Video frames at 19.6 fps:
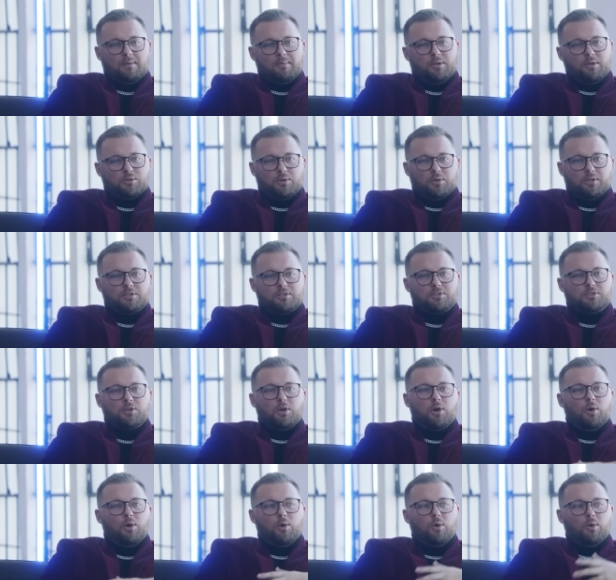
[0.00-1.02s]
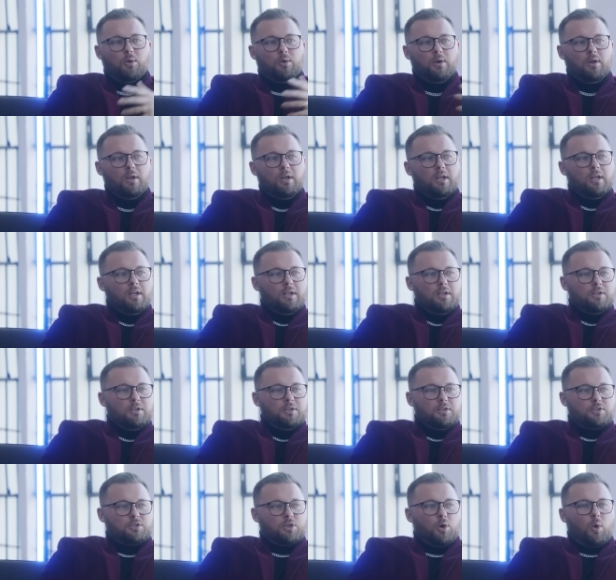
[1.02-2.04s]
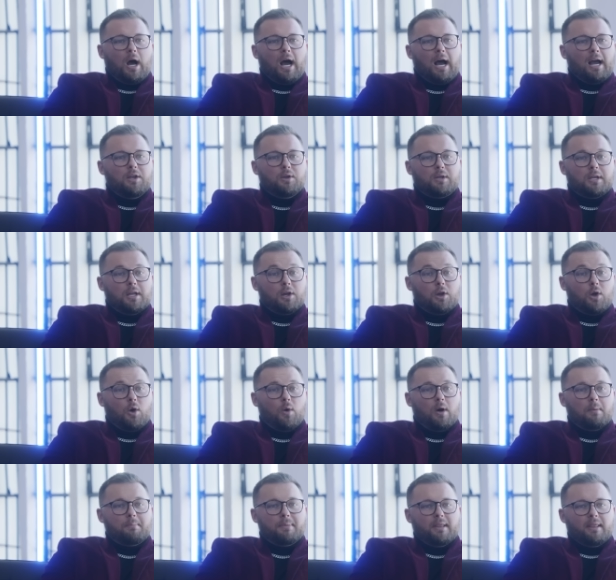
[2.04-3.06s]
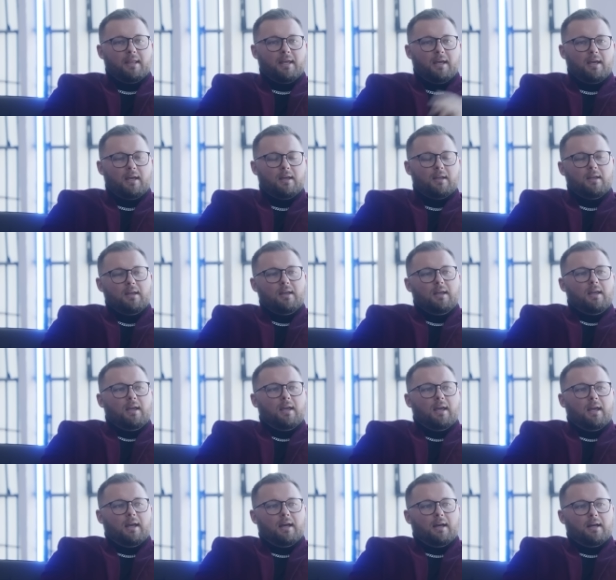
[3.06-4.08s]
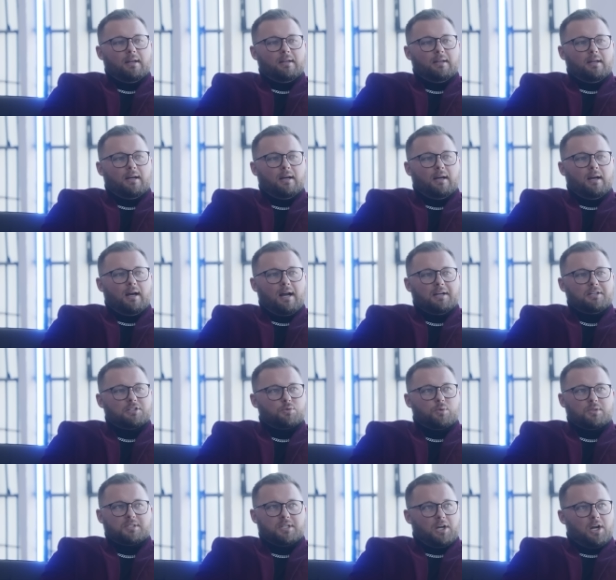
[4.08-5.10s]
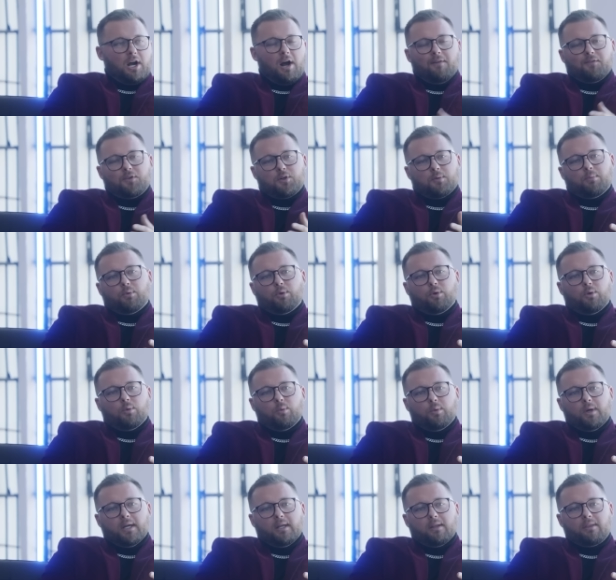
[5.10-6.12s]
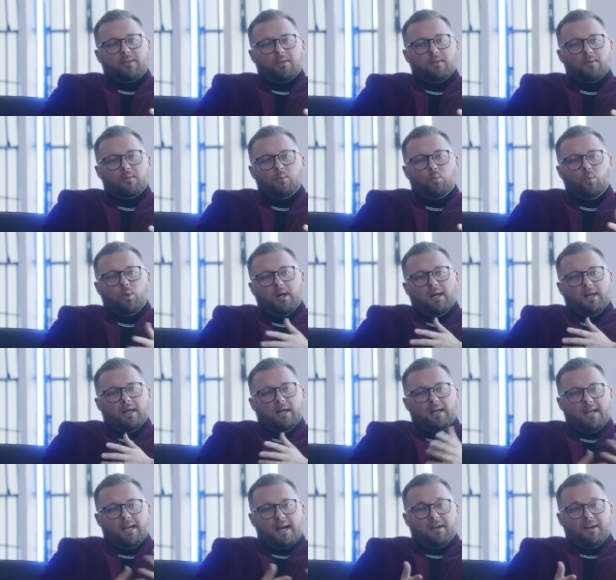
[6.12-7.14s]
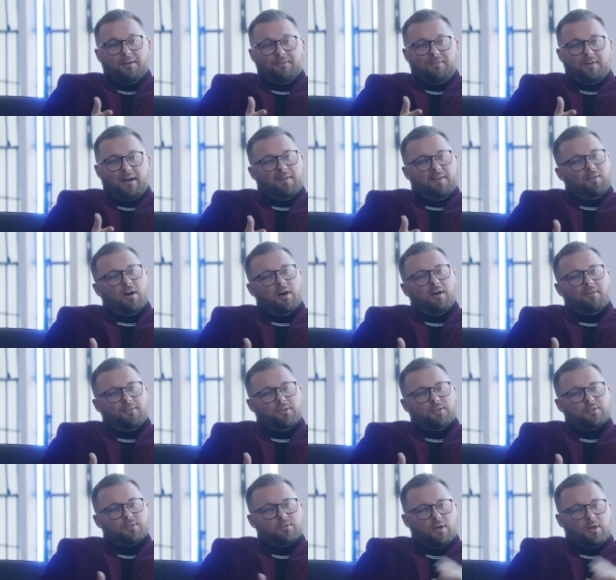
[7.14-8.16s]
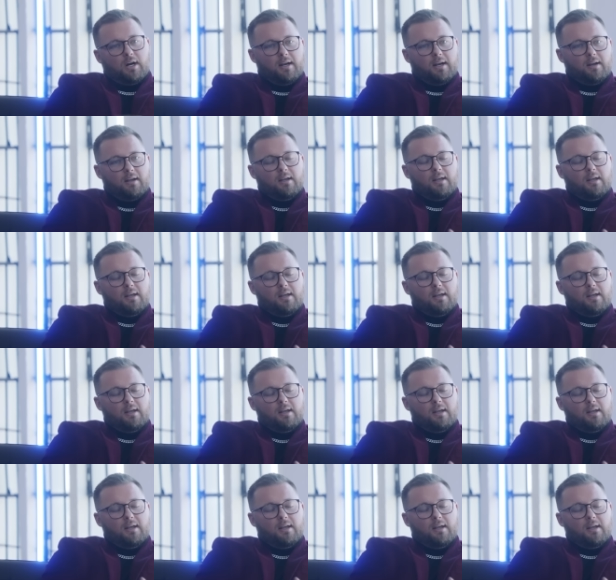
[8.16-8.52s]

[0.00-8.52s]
I mean, there's only so so high you can go up in that, and uh, I just wasn't comfortable with what a 9 to 5 offers, right?